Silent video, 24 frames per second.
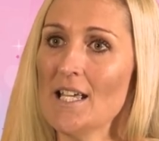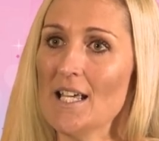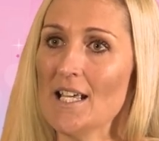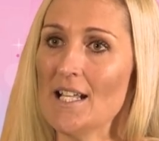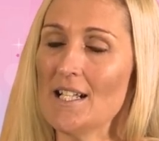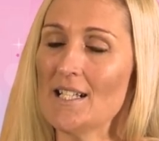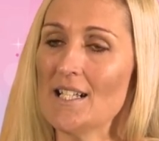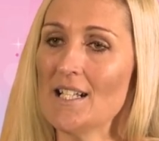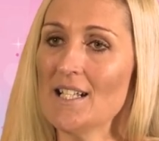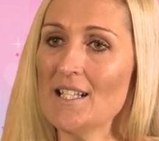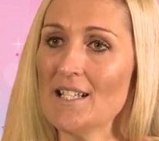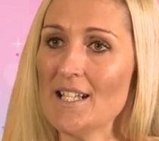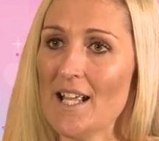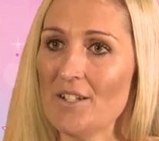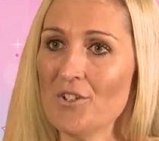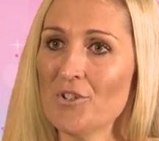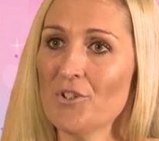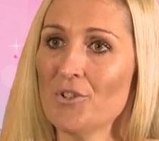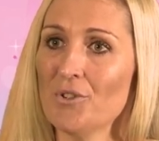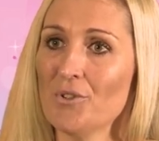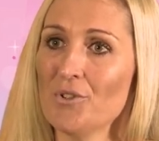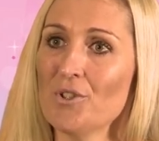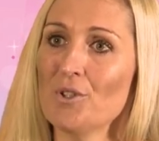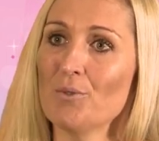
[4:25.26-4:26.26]
It's
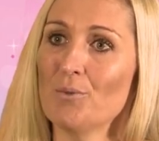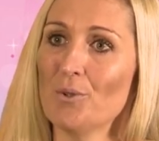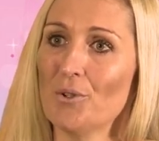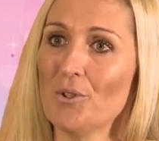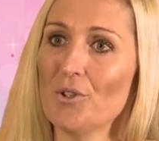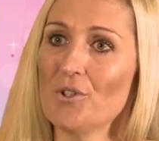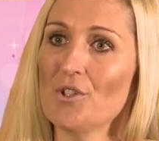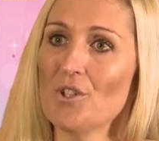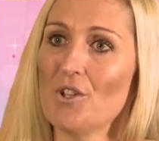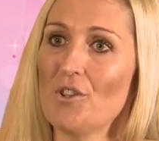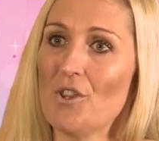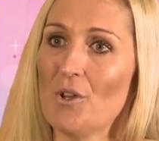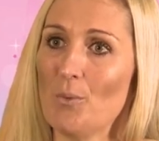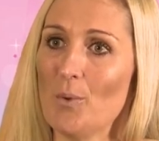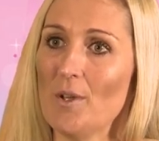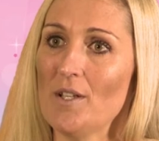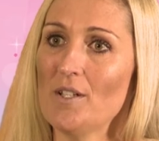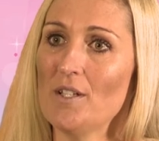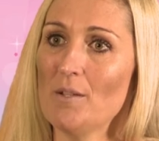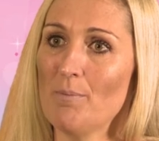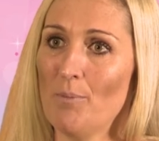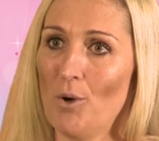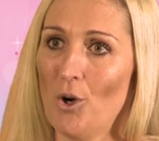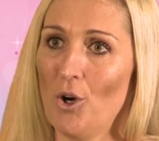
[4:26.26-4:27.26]
essential to us that we
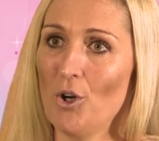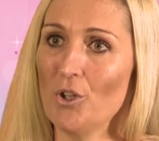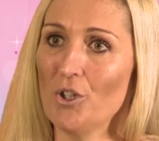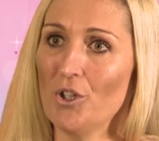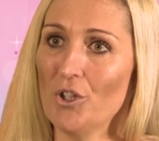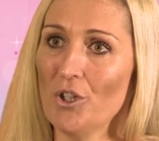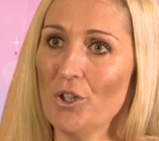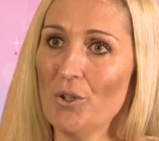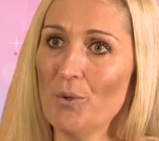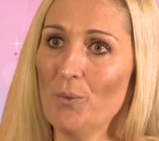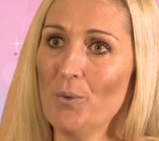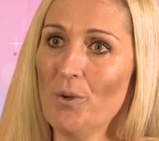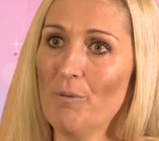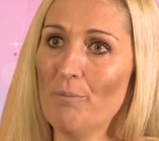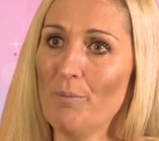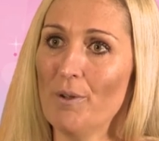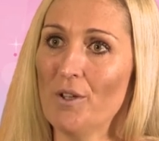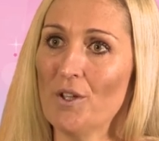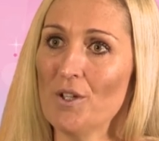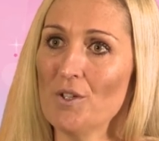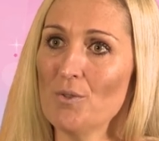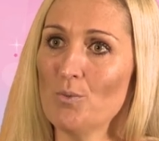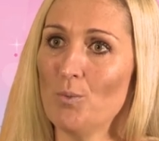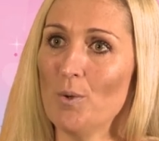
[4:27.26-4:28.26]
support you,
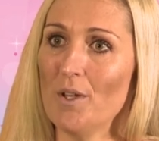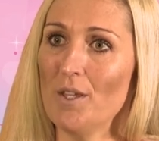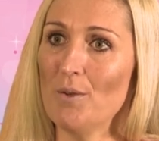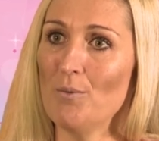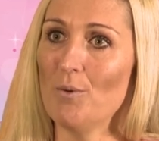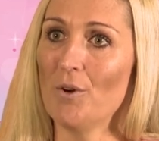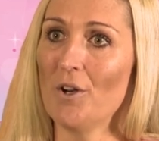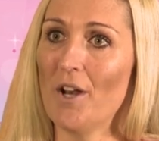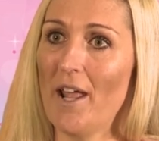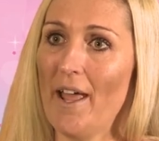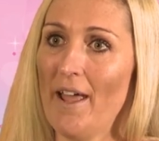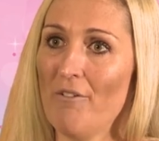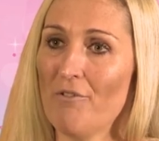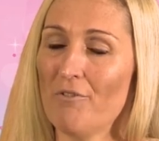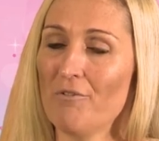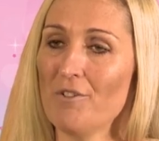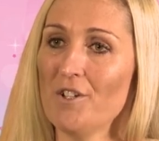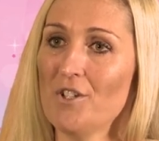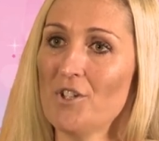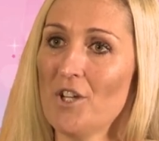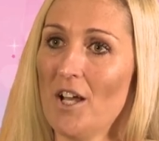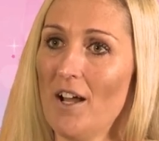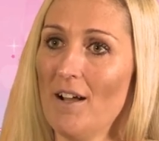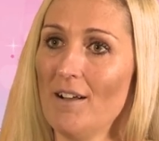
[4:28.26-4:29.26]
because we want
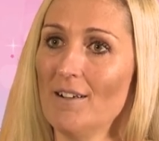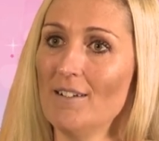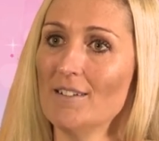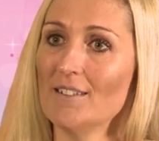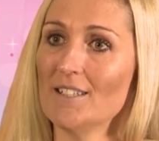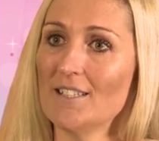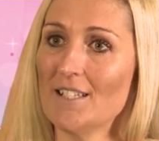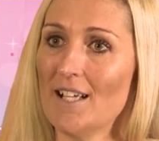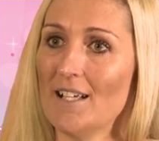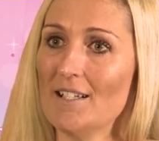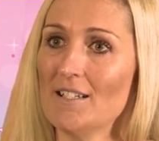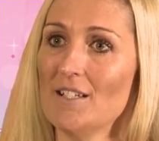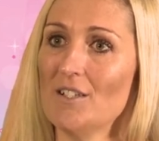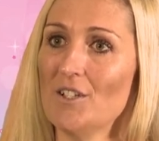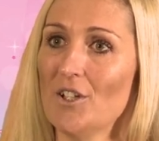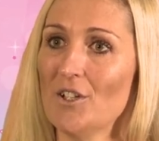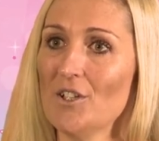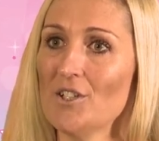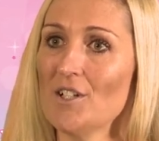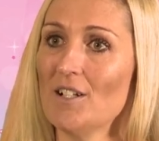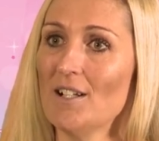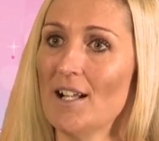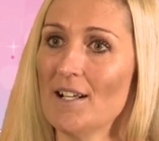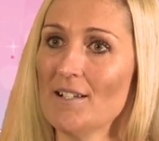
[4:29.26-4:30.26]
every child attending
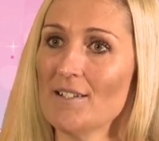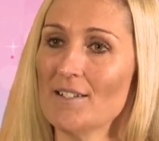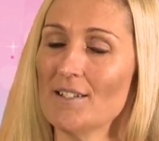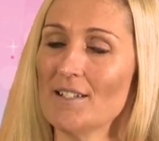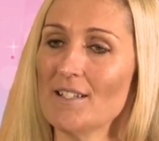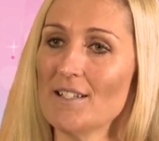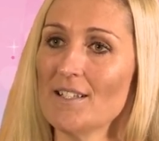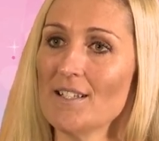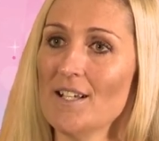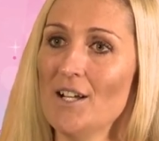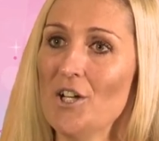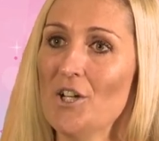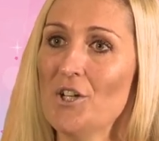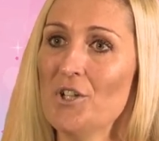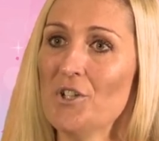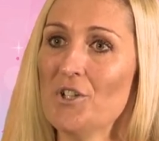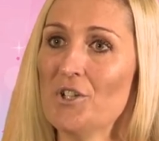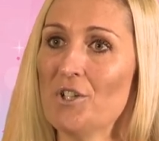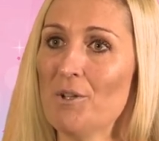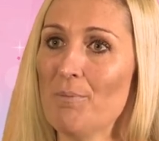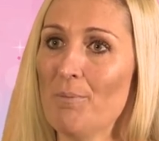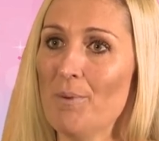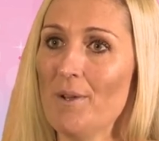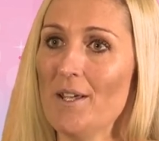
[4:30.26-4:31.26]
those classes
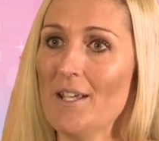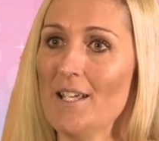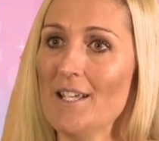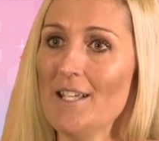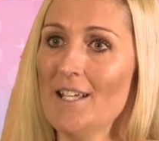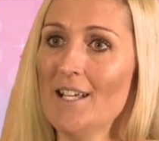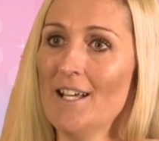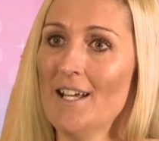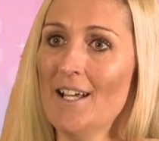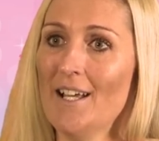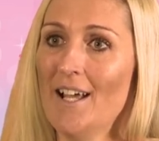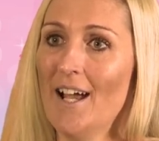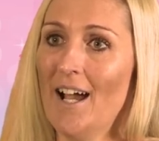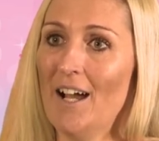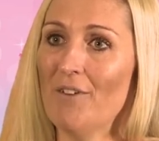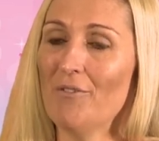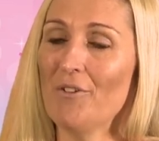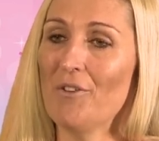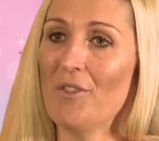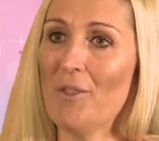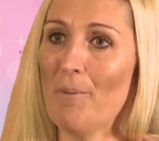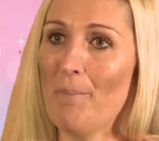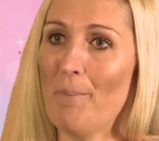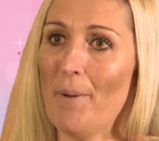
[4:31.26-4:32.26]
to be
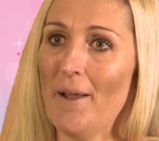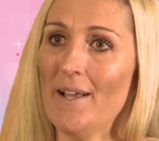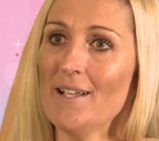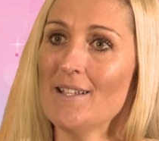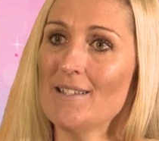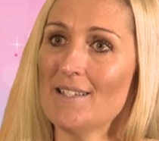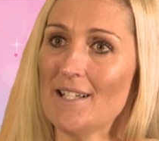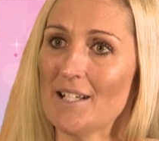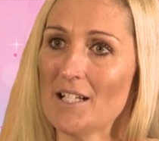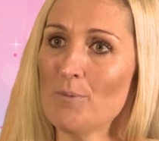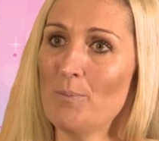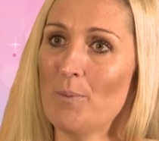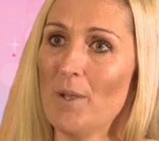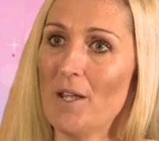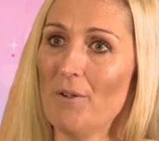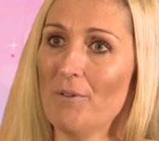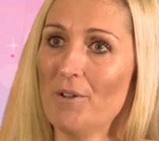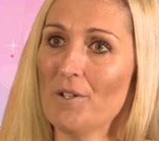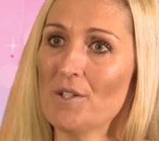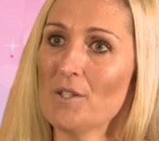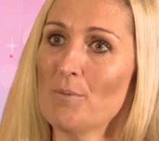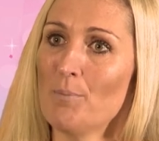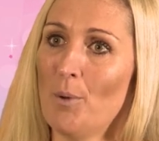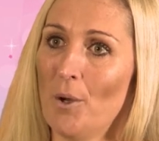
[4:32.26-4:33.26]
having the best
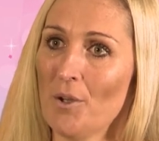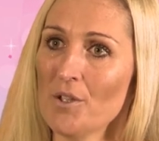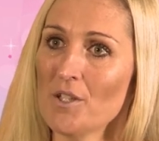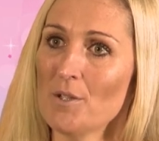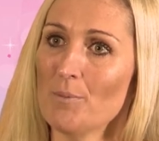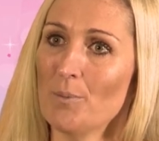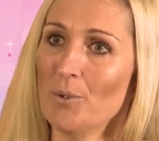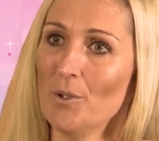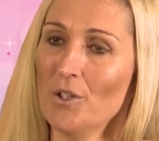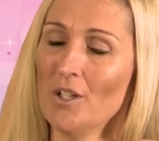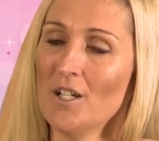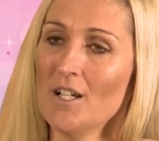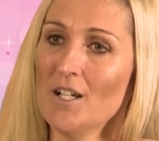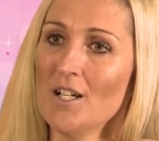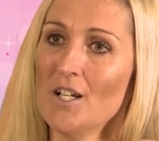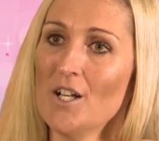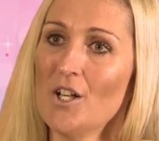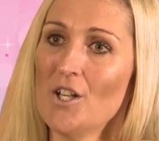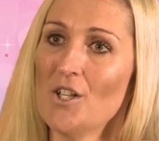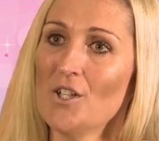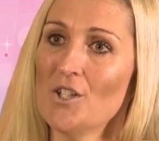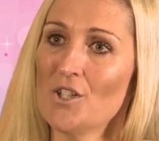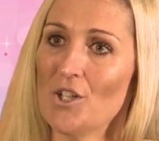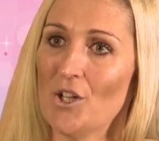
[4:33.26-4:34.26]
experience possible.
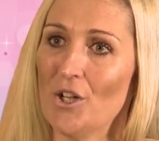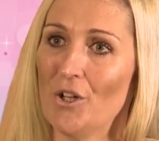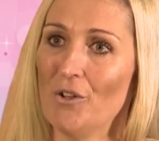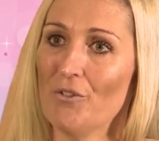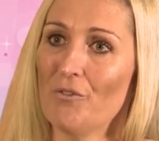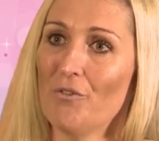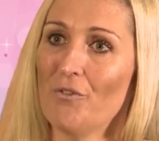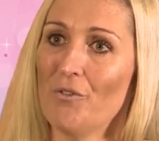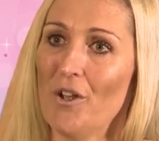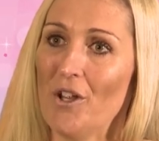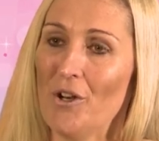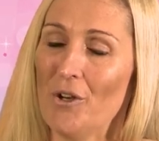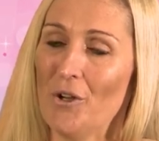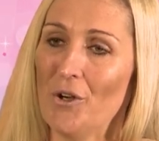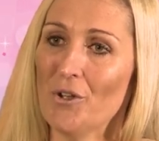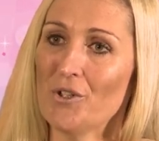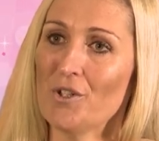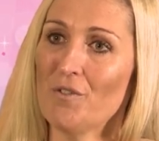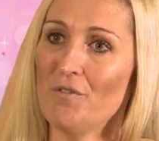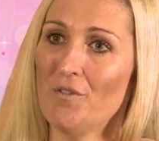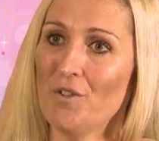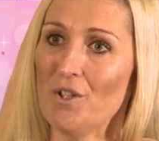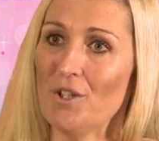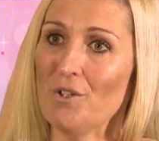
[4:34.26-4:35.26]
So in
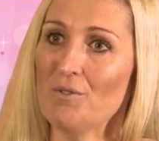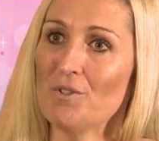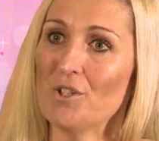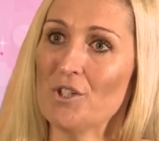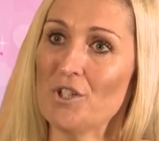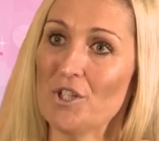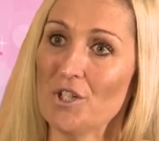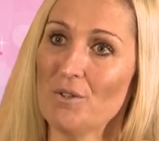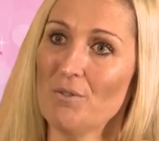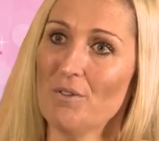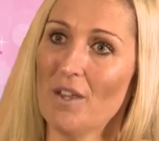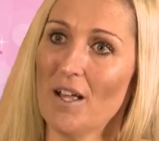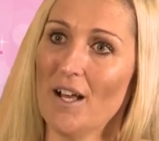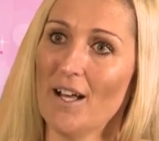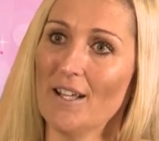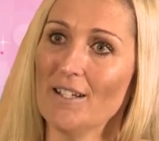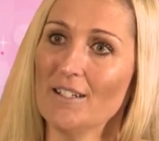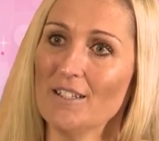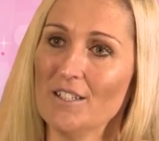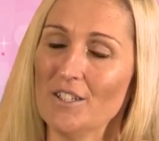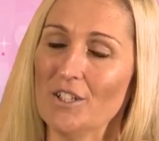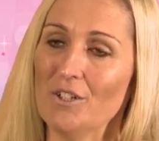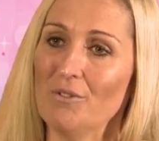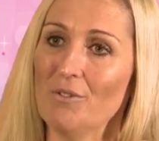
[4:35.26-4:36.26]
order for you to do that,
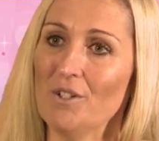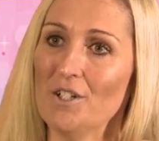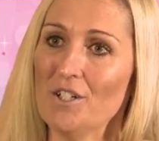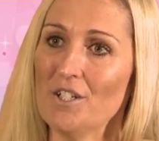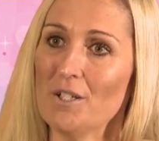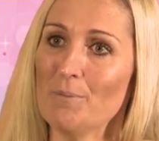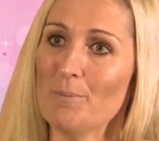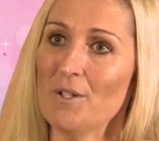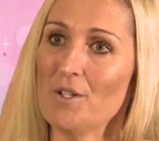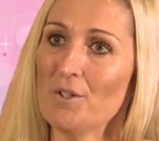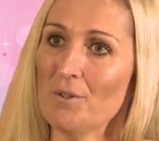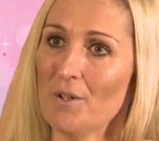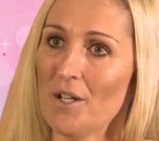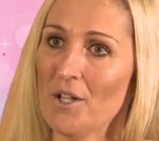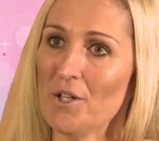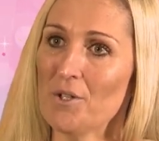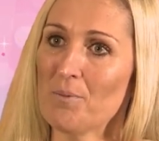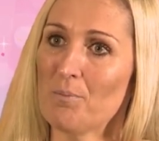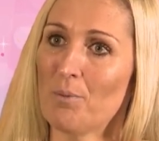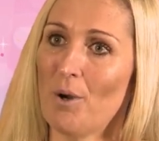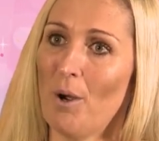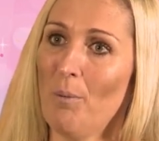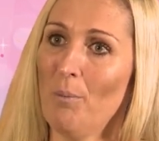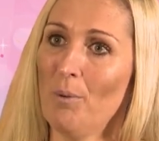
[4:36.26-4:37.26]
you need to be
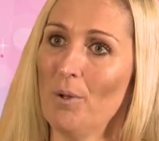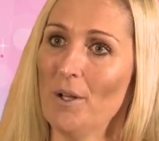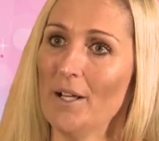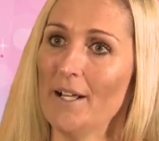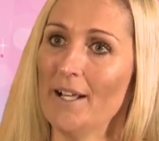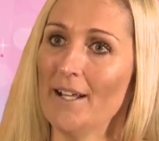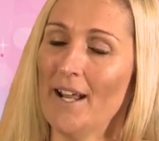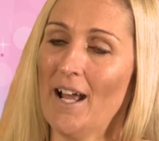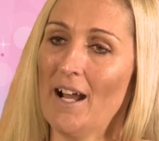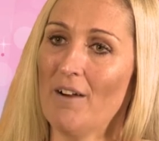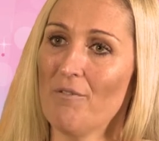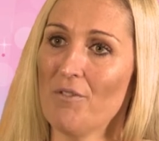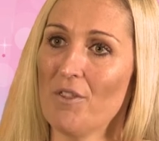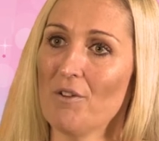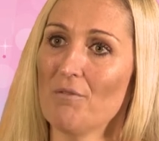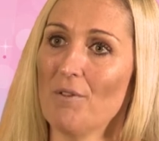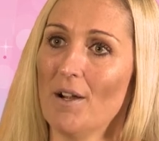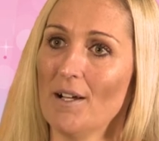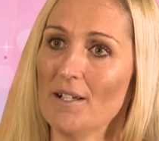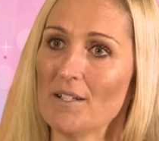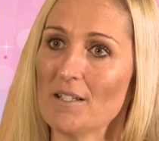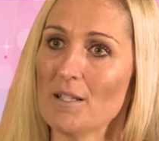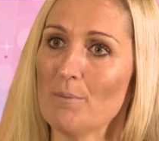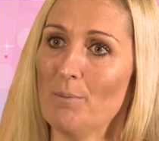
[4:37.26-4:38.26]
trained properly and have the
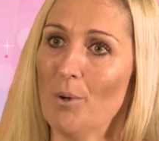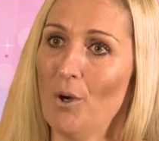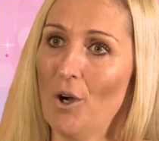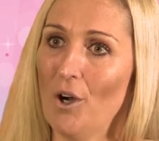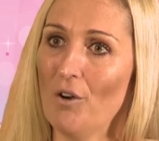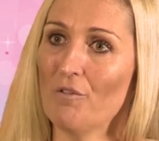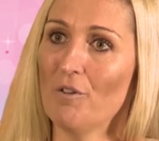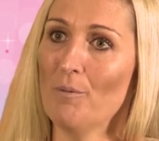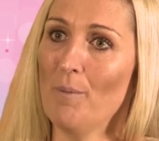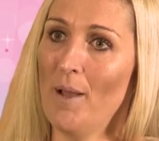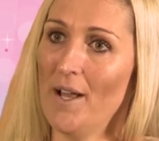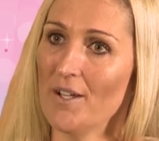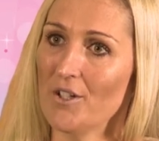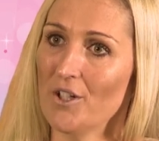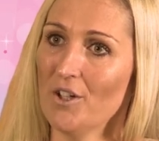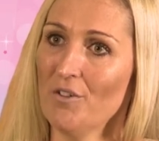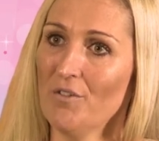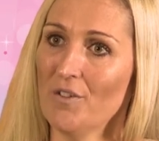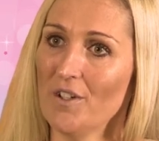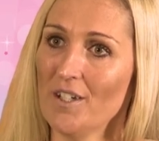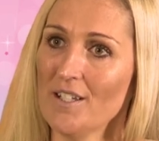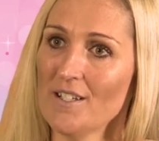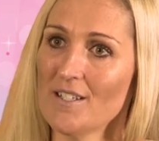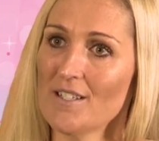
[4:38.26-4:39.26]
right support from head
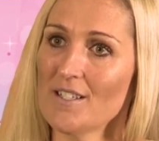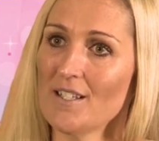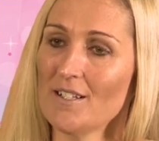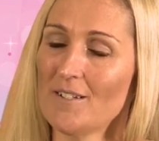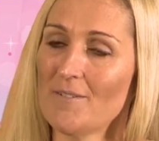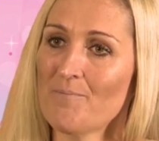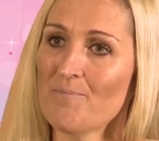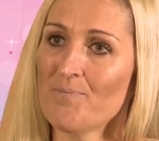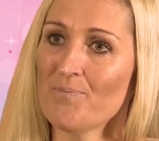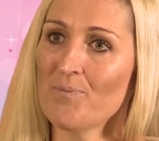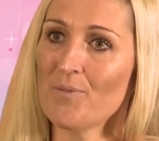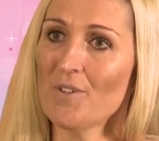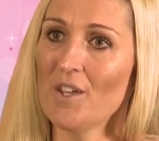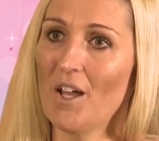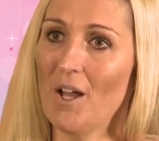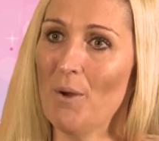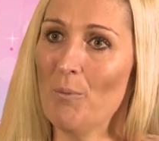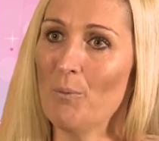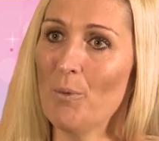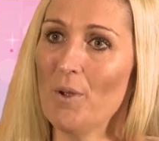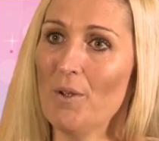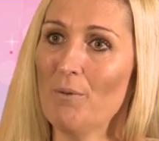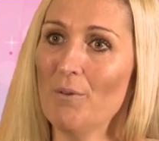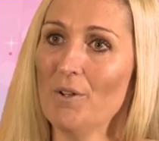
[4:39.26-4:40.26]
office,
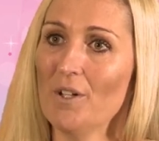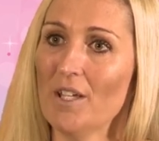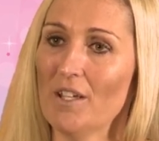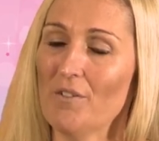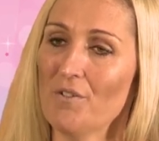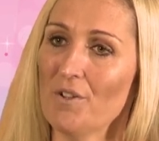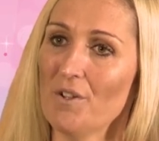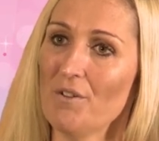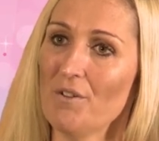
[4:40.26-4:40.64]
and we will give